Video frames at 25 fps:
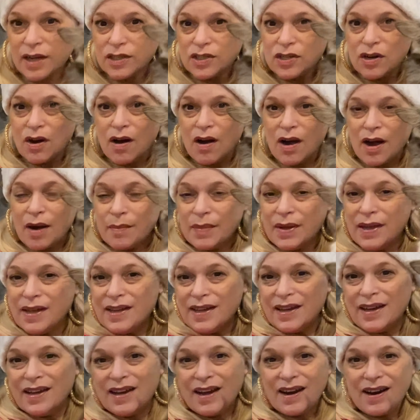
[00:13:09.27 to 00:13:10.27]
charm?
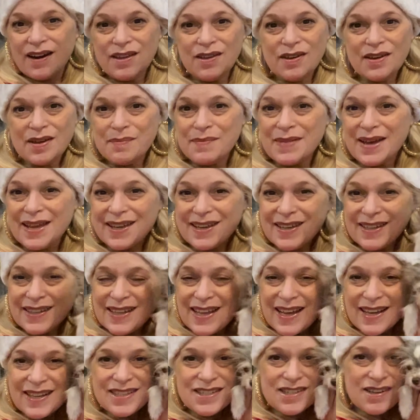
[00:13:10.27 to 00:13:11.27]
Are you my
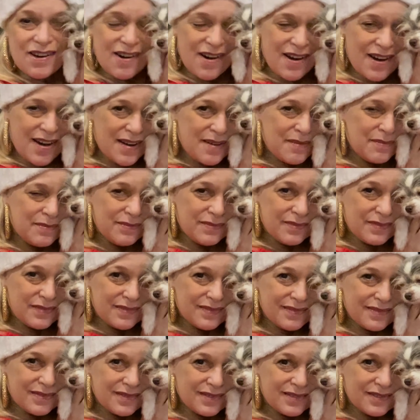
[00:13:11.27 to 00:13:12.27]
good luck
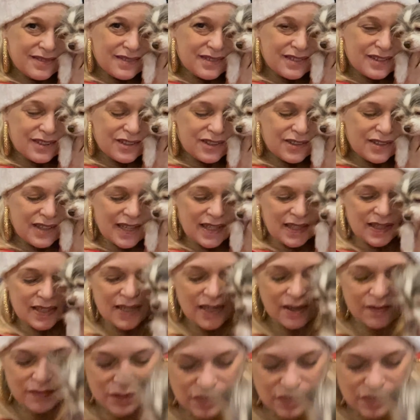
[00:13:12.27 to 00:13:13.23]
charm? Oh, I love you,